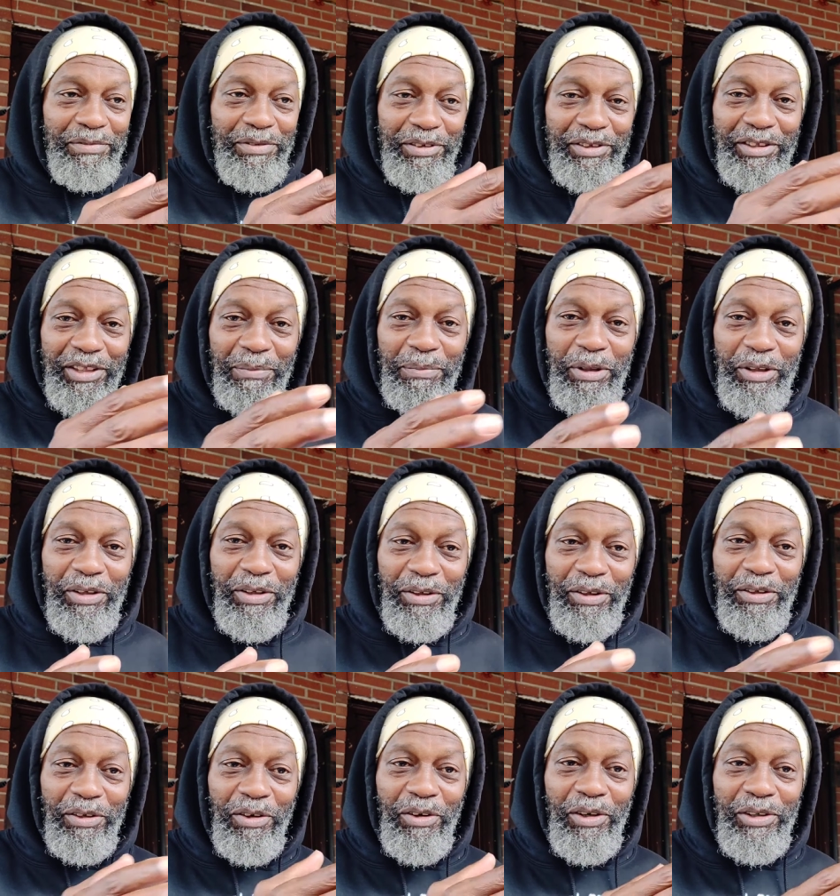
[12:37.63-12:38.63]
some other
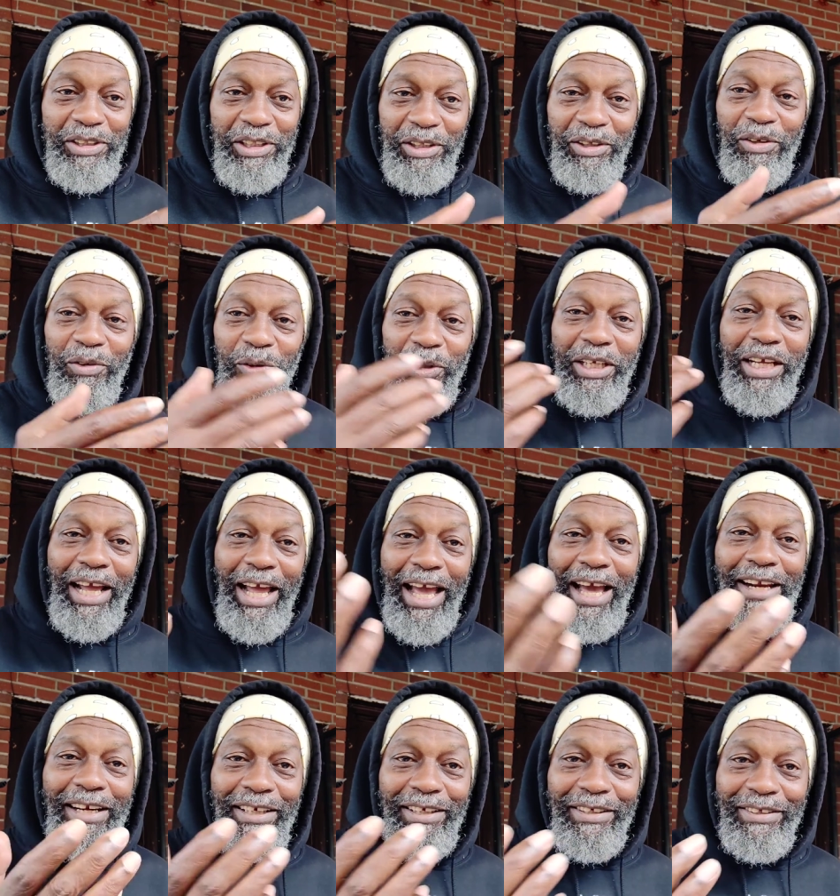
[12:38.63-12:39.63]
girls, including
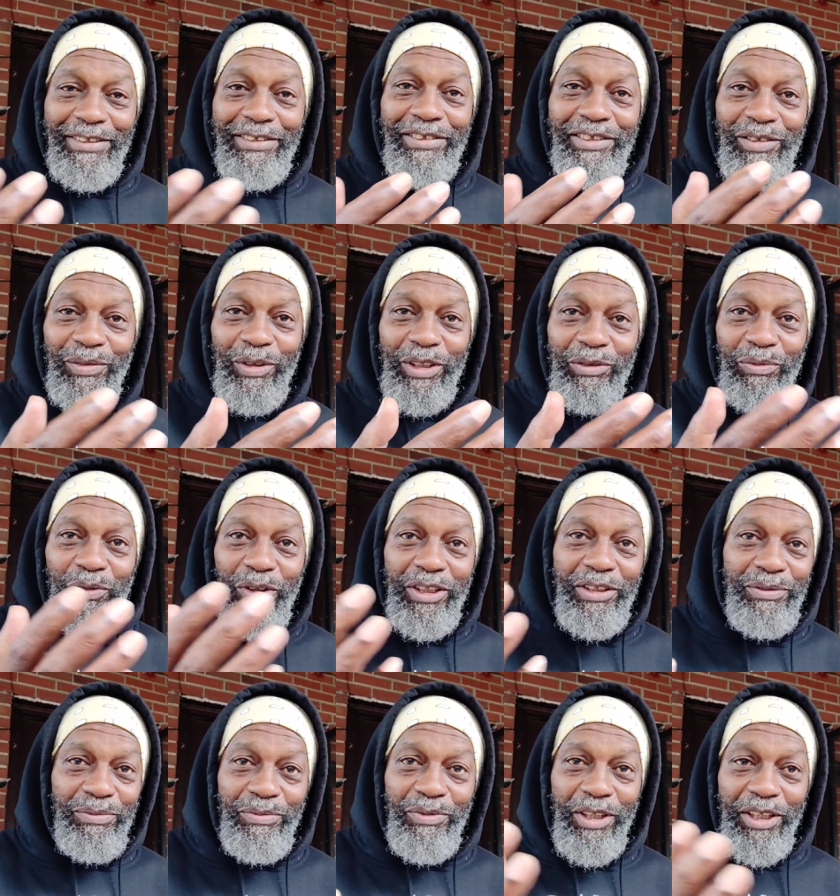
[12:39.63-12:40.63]
Hattie was
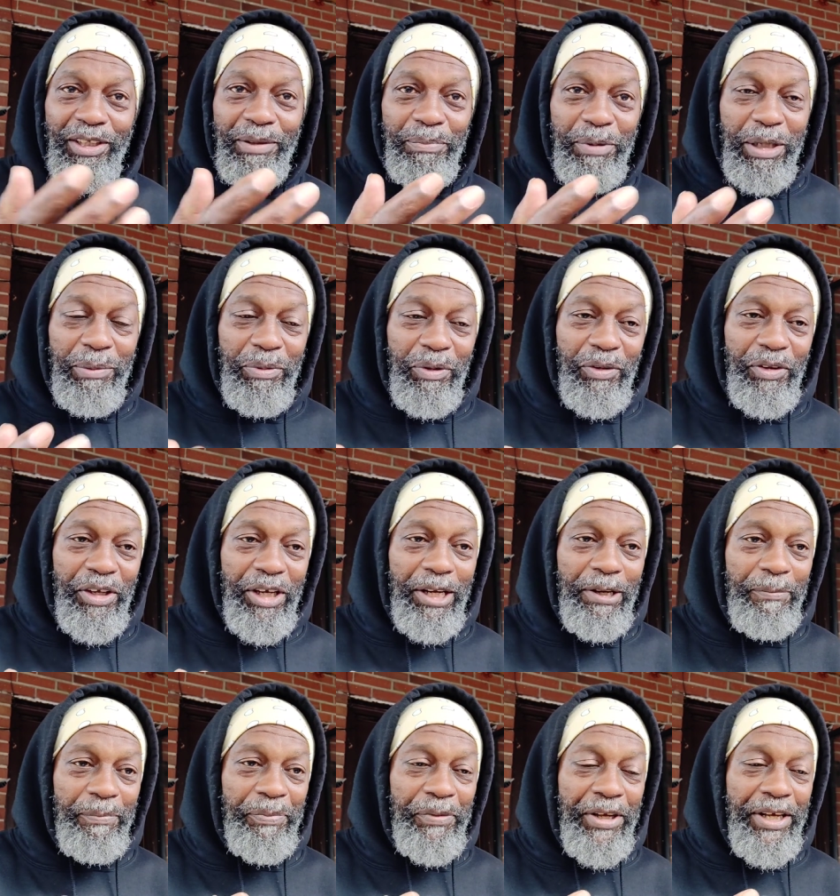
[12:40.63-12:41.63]
was one of the people there,